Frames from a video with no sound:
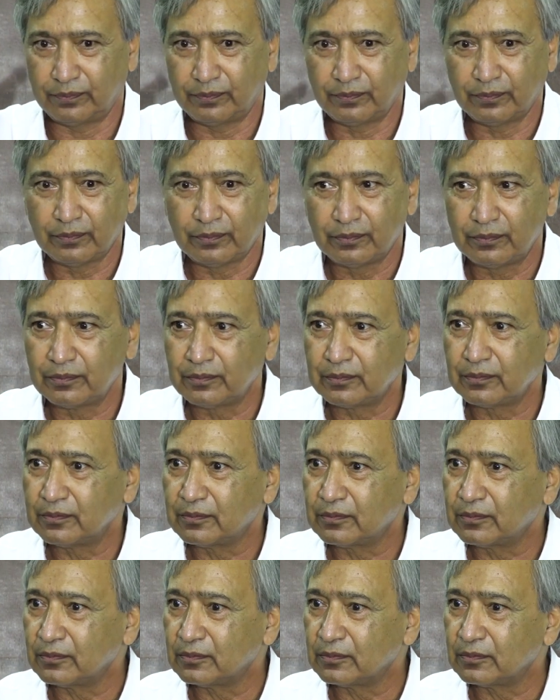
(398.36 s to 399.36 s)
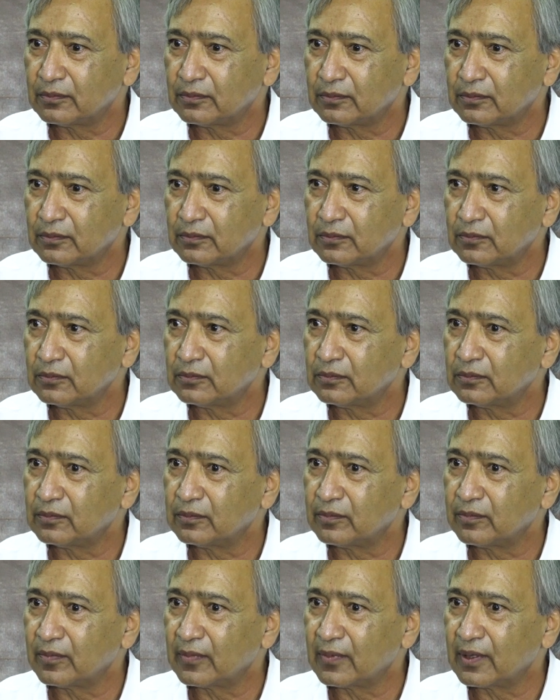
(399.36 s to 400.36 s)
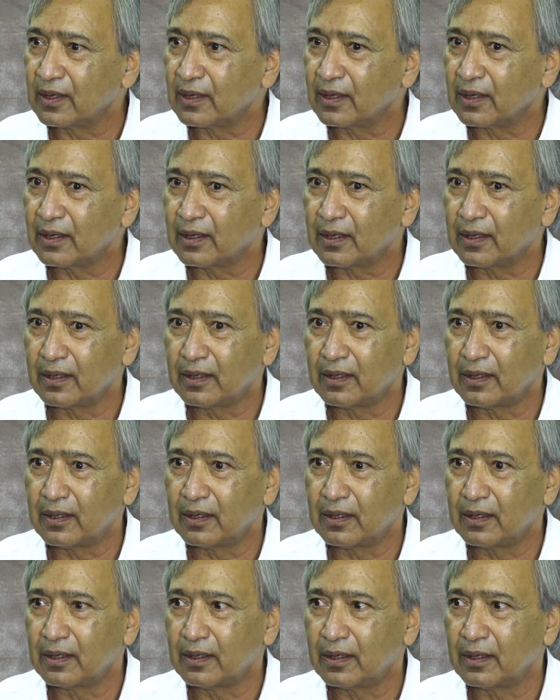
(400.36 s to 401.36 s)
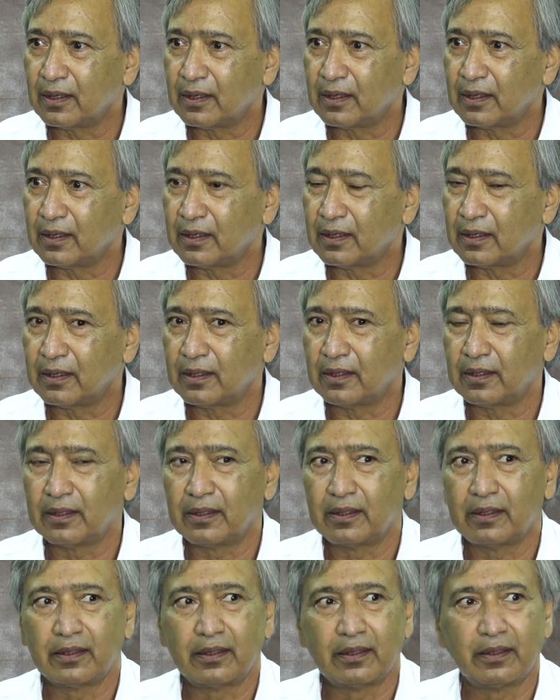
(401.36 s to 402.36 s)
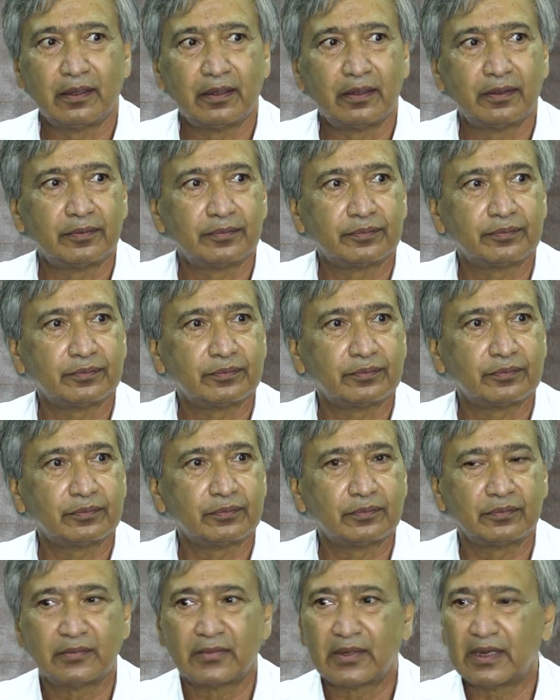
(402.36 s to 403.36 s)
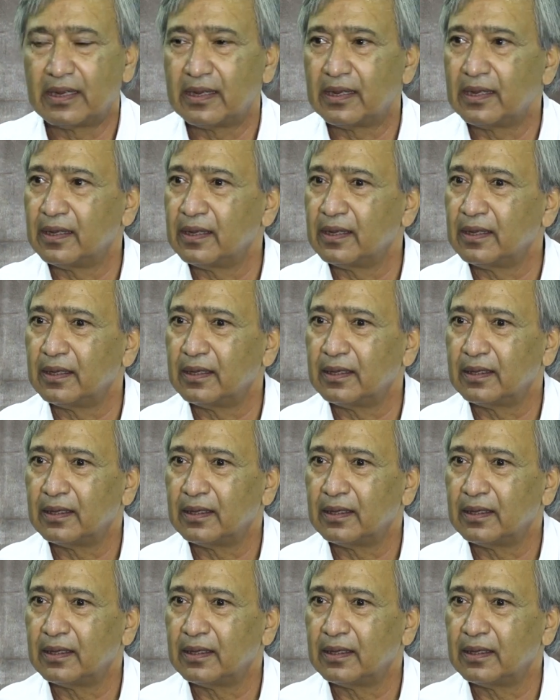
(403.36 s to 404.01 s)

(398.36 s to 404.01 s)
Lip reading: No one is speaking in this clip.